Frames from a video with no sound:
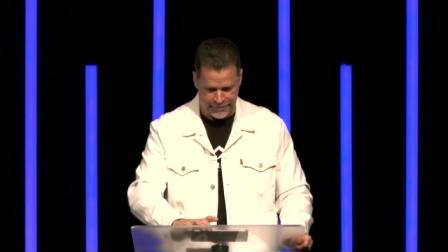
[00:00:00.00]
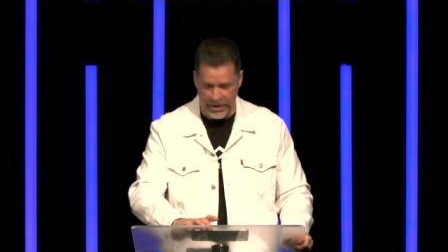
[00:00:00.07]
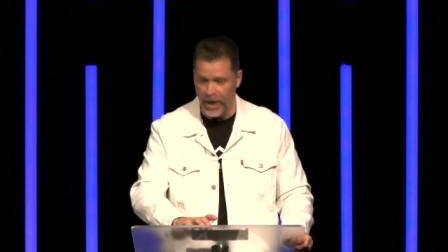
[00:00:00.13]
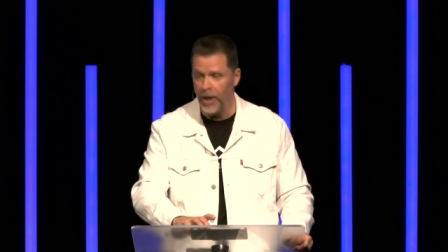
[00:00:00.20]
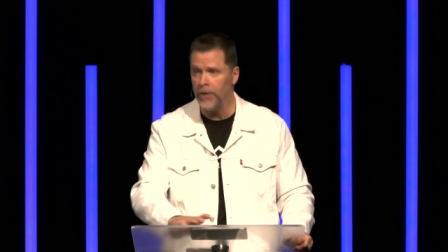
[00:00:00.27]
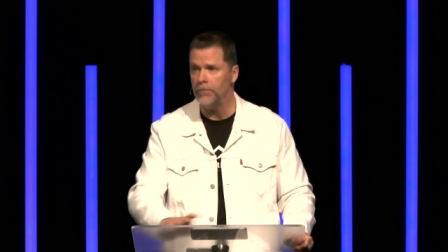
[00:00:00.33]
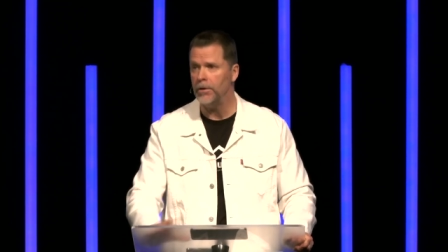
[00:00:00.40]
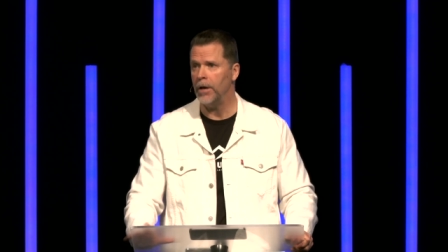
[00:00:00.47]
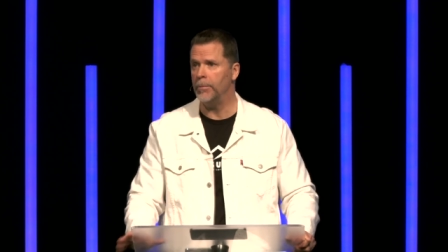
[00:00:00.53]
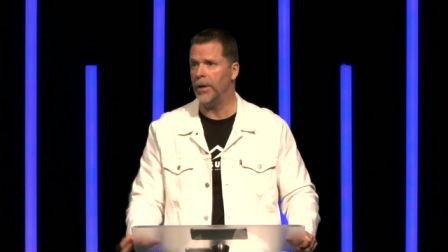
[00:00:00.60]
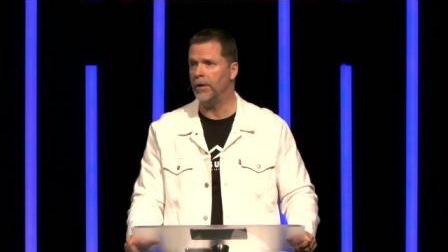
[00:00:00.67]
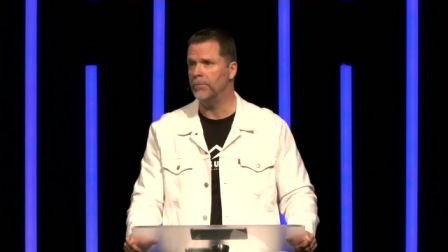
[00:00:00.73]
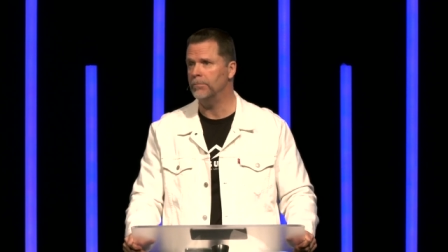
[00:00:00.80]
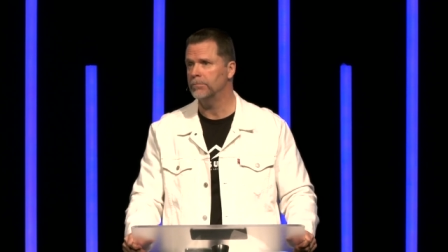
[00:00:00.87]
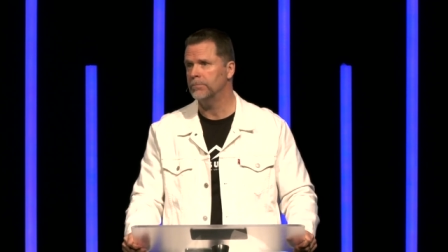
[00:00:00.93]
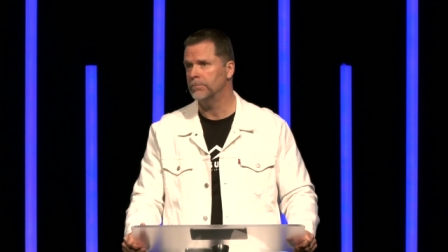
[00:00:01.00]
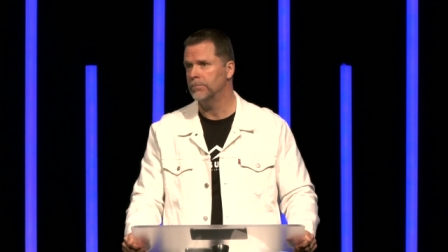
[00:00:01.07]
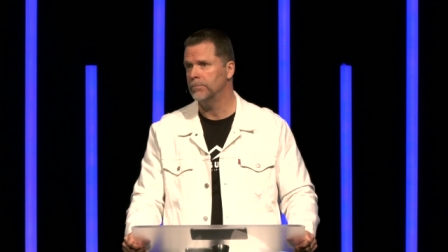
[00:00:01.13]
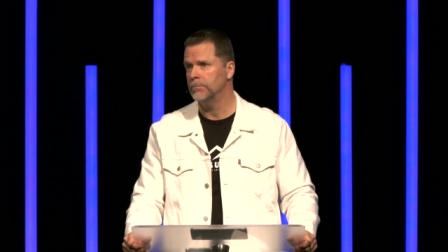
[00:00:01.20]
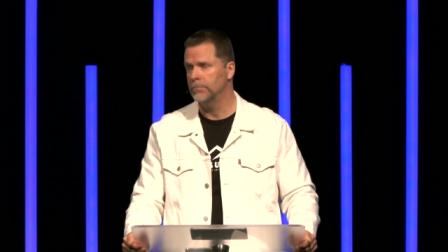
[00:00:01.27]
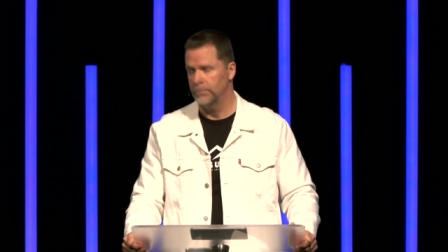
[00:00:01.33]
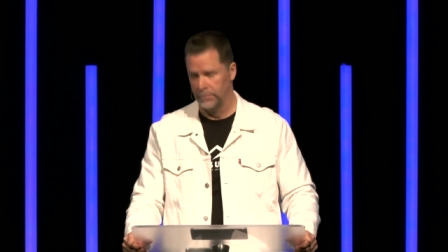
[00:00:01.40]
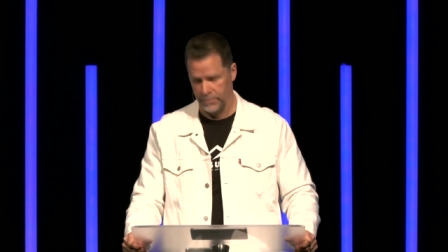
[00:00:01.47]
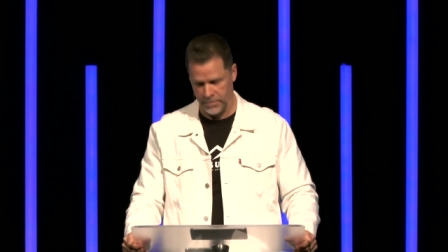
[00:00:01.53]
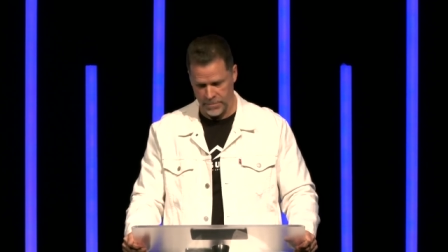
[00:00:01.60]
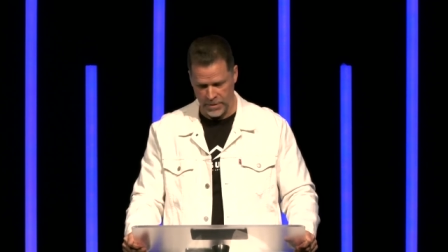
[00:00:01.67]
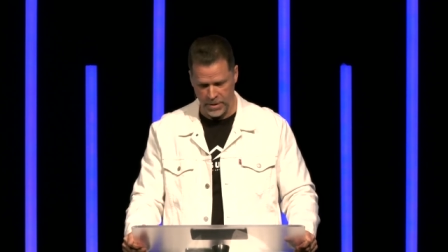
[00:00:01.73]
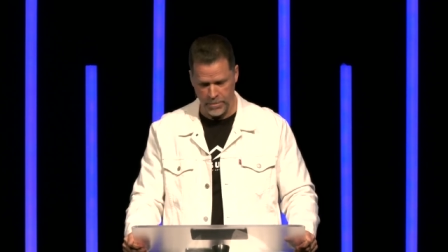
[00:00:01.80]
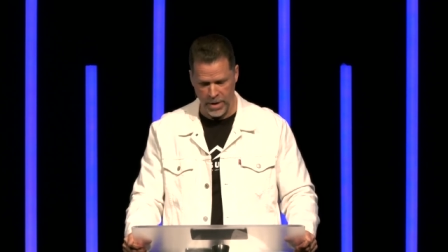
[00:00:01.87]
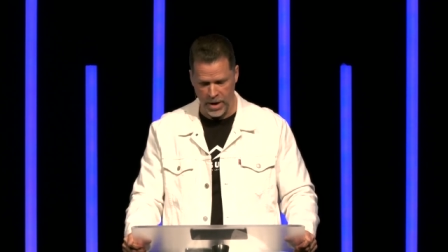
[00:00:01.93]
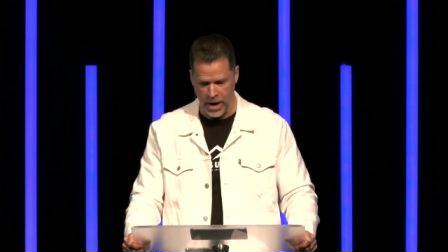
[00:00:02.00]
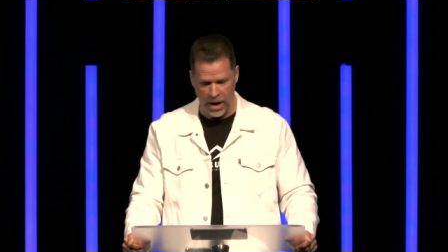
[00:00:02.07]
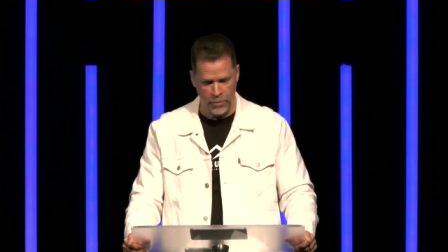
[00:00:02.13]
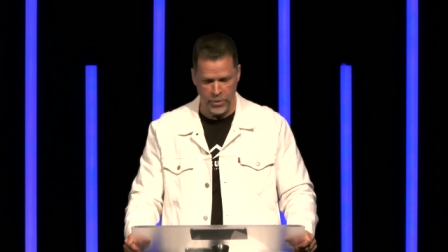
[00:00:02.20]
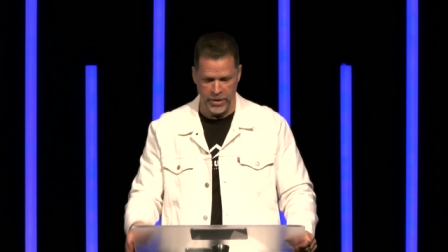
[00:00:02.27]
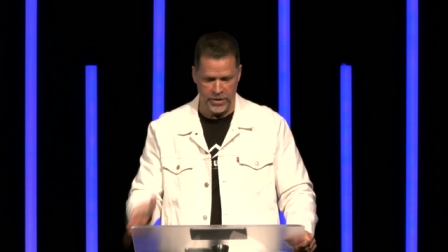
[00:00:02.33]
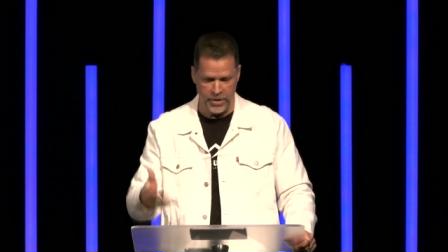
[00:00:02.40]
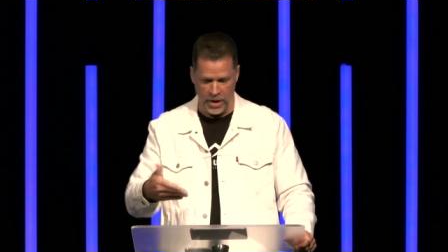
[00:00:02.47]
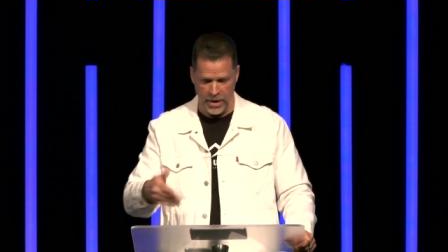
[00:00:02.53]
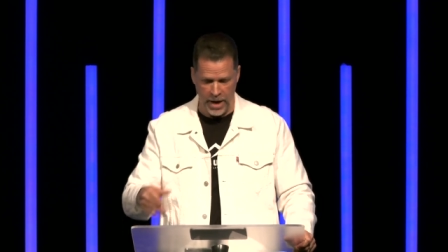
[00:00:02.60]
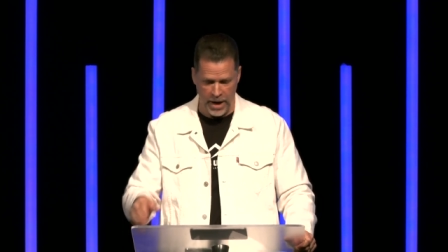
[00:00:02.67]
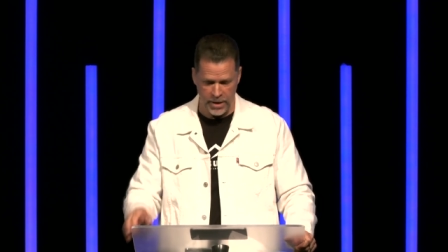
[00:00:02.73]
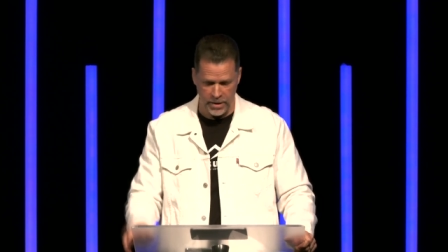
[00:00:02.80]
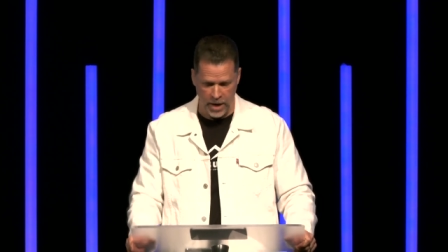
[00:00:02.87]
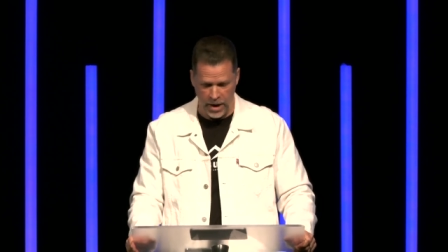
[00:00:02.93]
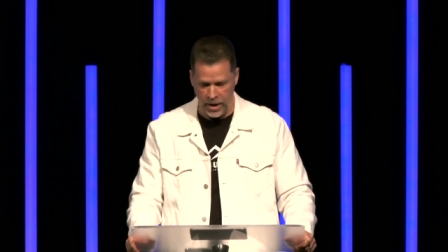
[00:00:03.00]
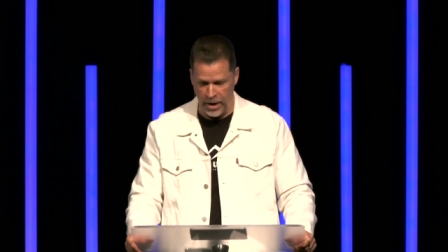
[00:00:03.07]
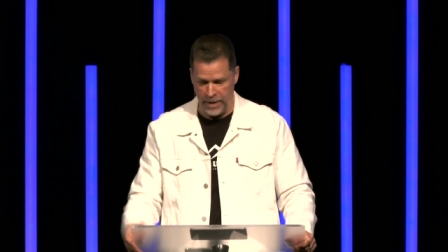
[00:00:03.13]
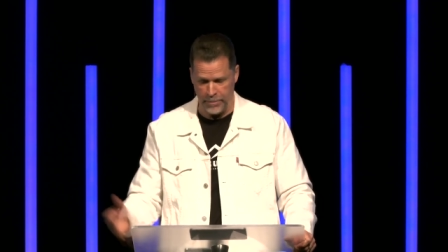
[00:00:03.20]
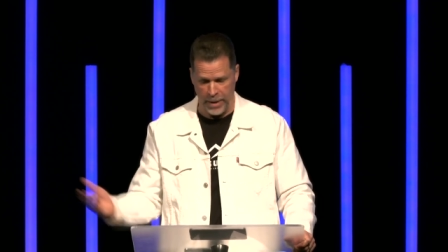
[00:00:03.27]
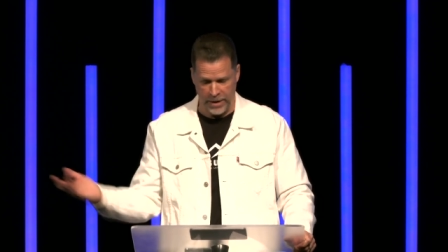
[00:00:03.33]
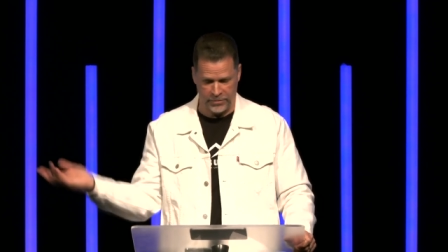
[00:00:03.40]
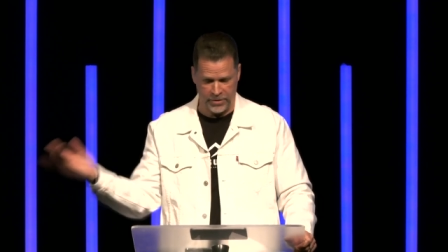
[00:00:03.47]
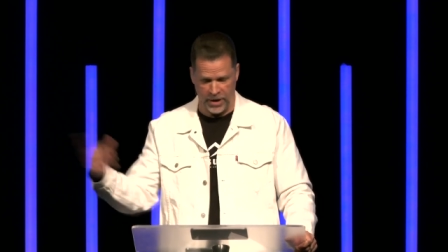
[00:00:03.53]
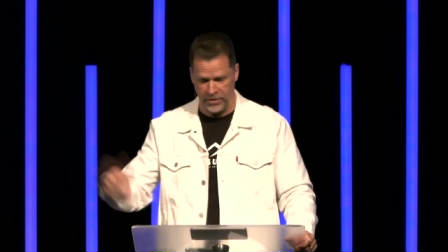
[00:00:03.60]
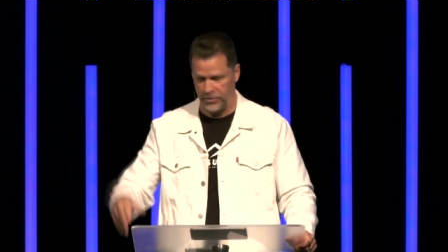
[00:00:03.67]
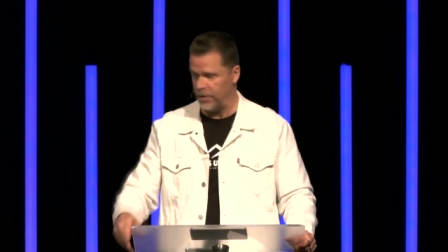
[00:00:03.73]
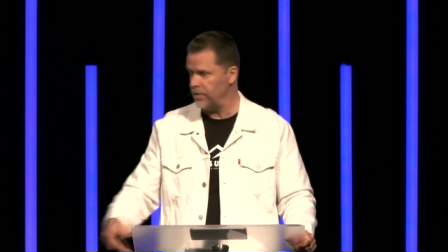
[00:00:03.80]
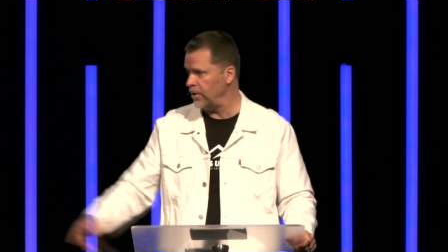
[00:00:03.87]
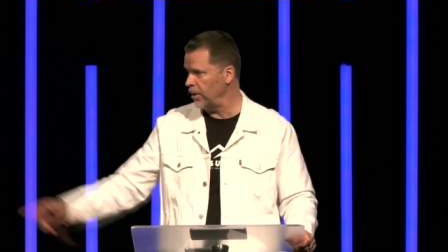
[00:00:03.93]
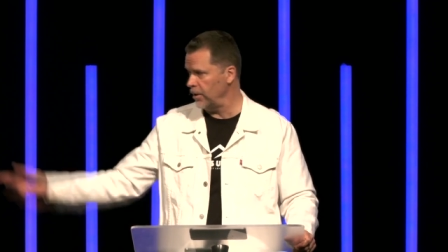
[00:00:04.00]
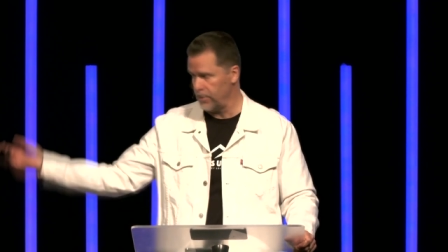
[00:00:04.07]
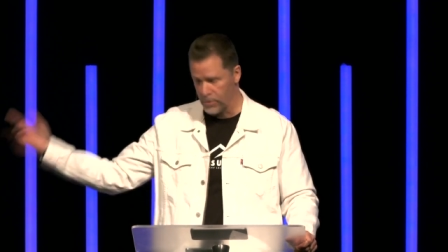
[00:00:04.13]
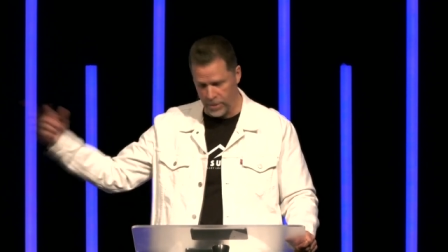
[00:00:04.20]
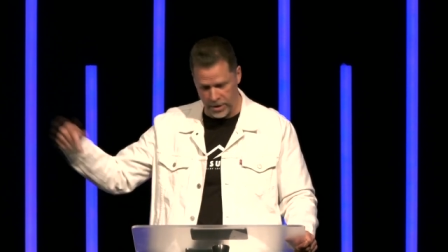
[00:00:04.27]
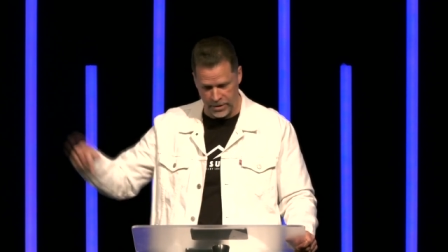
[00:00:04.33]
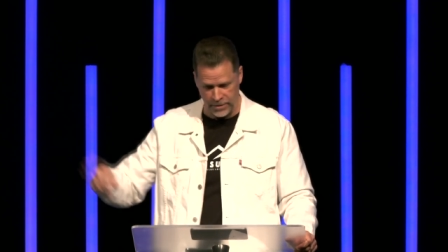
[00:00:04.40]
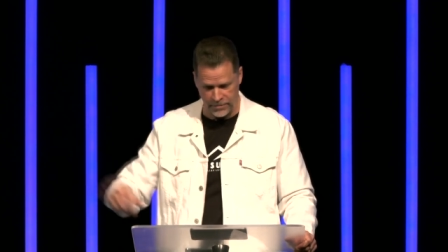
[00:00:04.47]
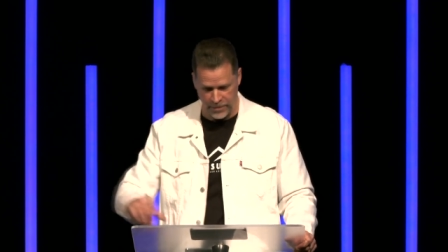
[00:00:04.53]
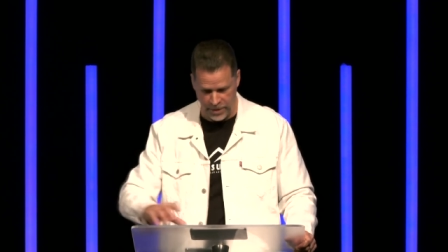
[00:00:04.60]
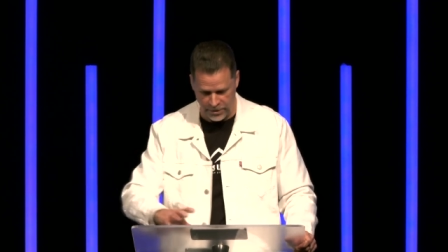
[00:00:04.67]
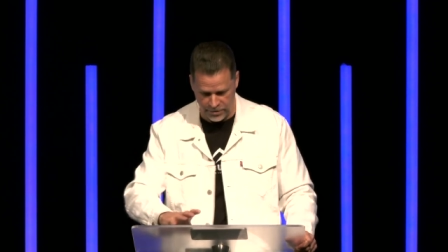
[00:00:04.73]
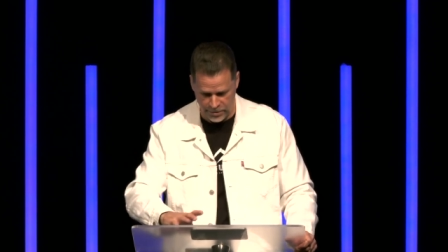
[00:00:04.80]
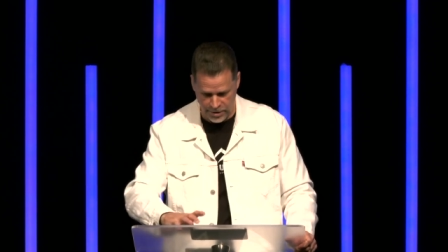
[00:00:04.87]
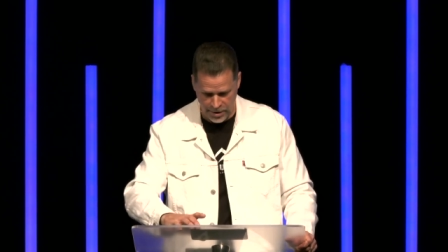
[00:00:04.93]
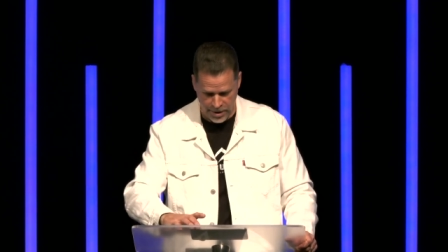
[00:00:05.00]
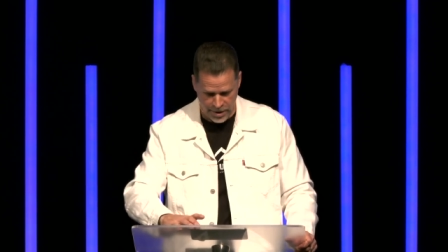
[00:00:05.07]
Yeah? Amen? Amen. I wouldn't have done that. I'd have let Pastor, I said, Dylan, go get the fish.